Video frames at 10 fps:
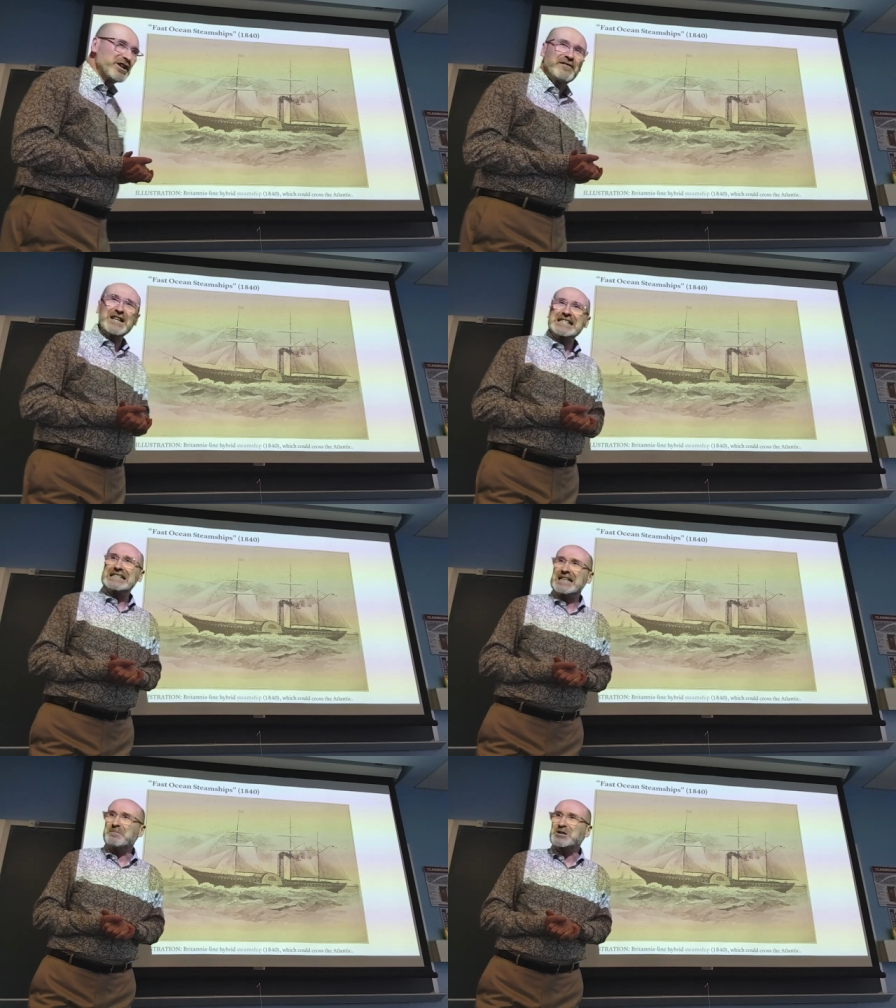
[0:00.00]
of a
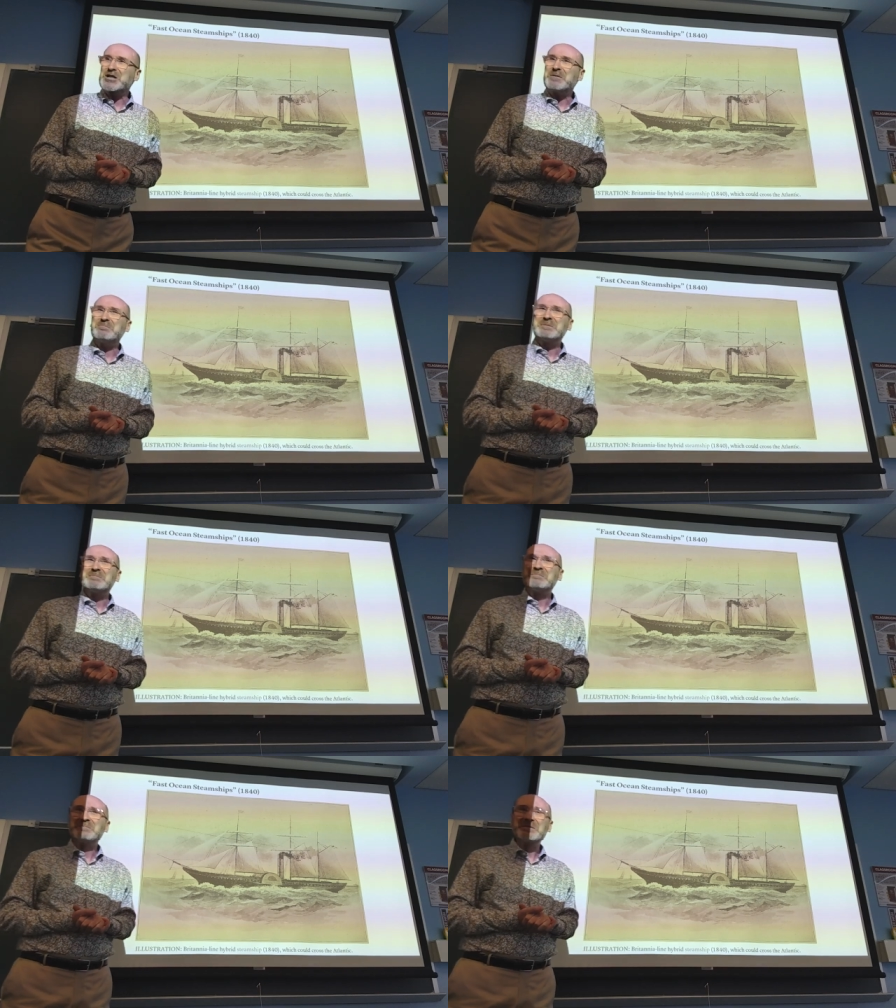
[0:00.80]
stem sheep.
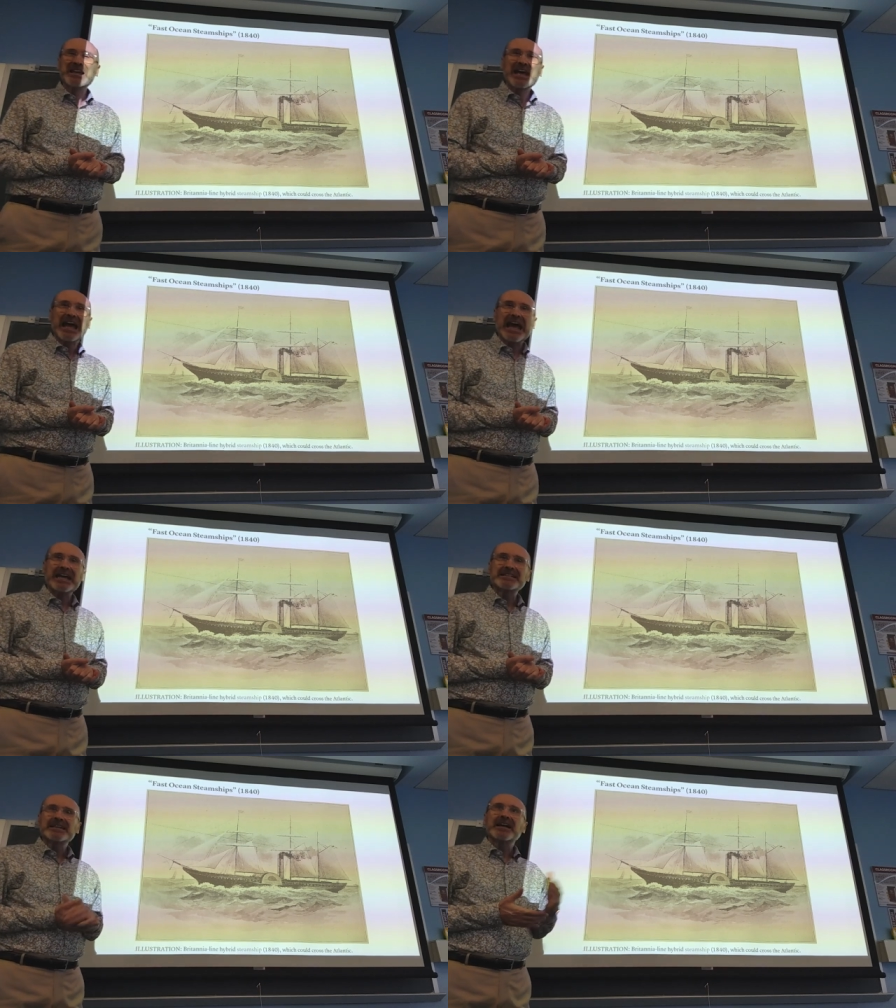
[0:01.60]

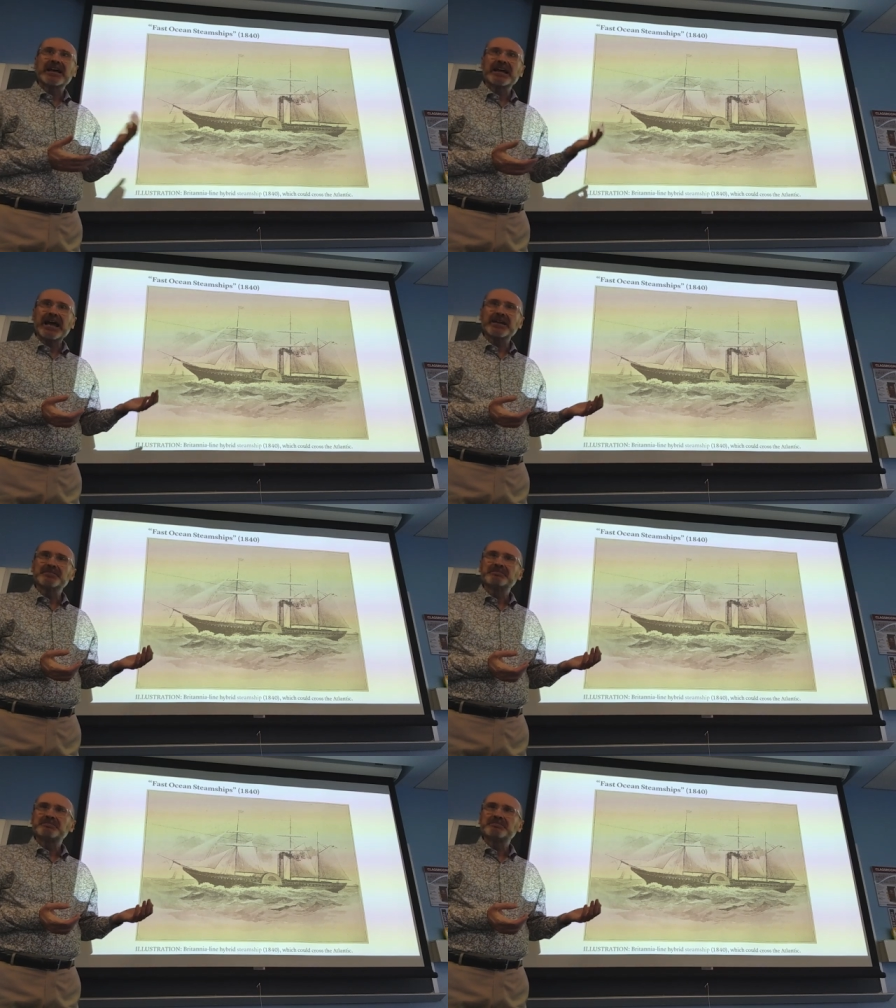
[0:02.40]
And again,